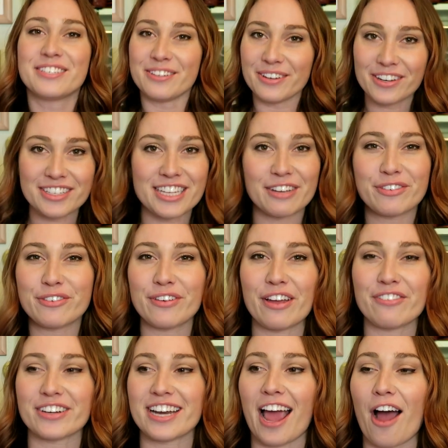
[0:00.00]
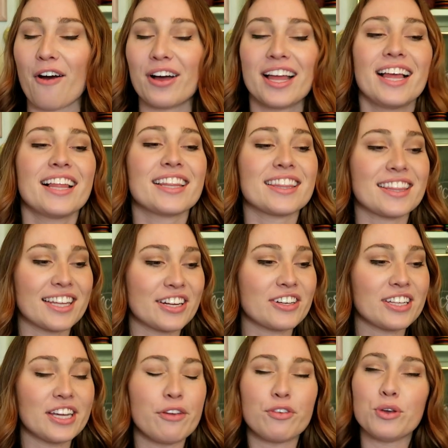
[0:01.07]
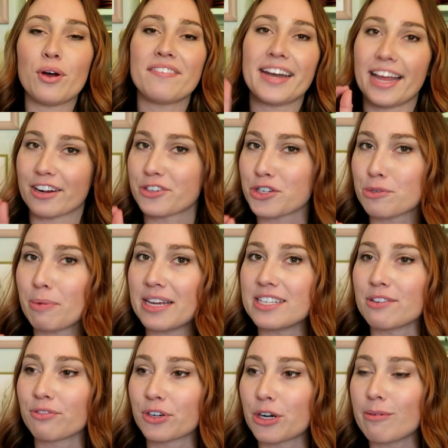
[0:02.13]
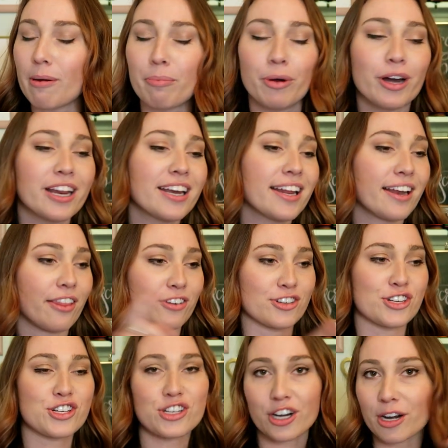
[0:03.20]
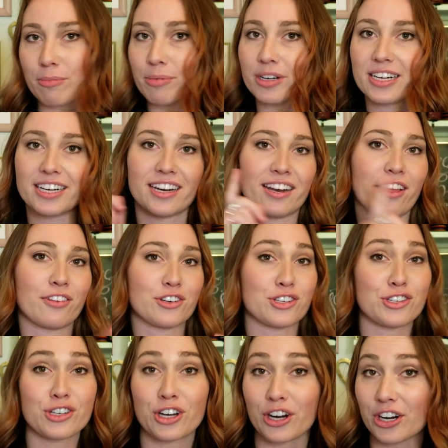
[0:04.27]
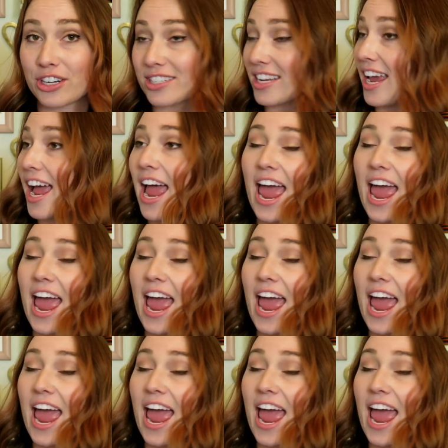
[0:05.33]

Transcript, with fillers: Do yourself a favor now. Literally, if you have an extra space of room, put in another shirt, put in another skirt.